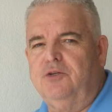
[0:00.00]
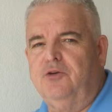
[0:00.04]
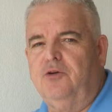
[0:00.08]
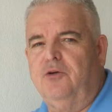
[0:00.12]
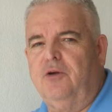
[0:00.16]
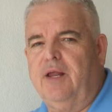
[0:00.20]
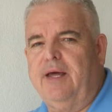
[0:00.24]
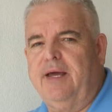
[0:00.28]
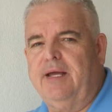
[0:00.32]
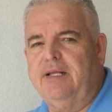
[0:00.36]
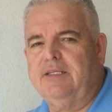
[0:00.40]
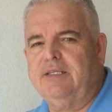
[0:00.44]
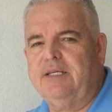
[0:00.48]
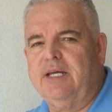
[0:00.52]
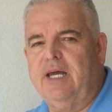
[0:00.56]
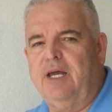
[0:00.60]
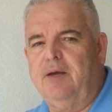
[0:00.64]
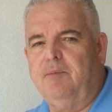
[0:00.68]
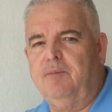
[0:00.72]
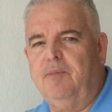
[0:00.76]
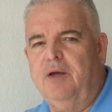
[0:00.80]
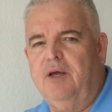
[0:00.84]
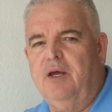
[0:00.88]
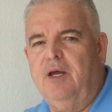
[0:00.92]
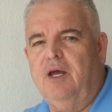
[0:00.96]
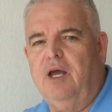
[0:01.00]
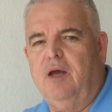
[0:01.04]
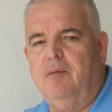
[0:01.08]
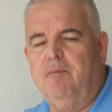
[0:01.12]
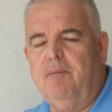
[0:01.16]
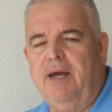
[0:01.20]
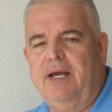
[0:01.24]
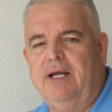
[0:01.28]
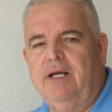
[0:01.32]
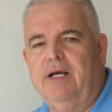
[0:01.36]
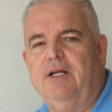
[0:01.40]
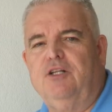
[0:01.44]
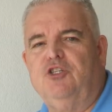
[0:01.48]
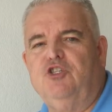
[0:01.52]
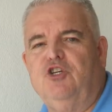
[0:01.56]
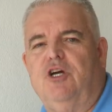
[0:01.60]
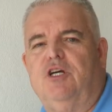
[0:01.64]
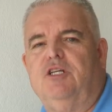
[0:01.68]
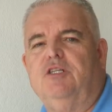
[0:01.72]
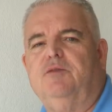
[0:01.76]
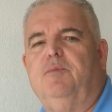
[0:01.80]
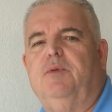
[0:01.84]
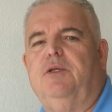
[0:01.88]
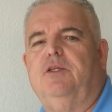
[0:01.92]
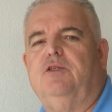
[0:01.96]
in your landscape and make
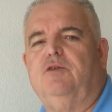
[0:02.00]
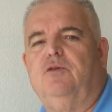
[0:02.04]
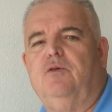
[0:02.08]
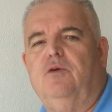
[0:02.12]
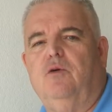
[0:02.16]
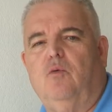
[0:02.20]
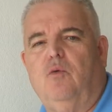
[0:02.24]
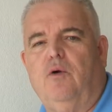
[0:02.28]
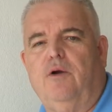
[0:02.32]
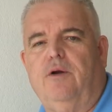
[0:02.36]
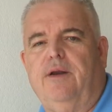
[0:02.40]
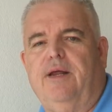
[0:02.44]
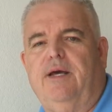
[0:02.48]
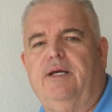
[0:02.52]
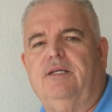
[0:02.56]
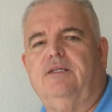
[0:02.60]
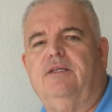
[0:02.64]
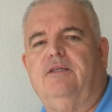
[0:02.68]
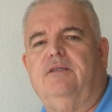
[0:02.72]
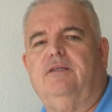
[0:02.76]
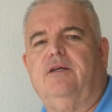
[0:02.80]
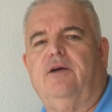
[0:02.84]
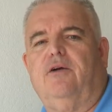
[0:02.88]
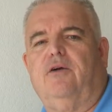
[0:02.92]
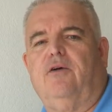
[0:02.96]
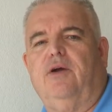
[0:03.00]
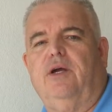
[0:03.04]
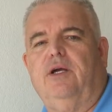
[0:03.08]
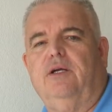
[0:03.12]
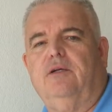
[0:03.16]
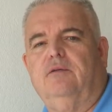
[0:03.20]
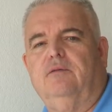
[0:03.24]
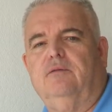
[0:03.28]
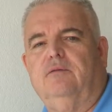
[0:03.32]
adjustments where necessary.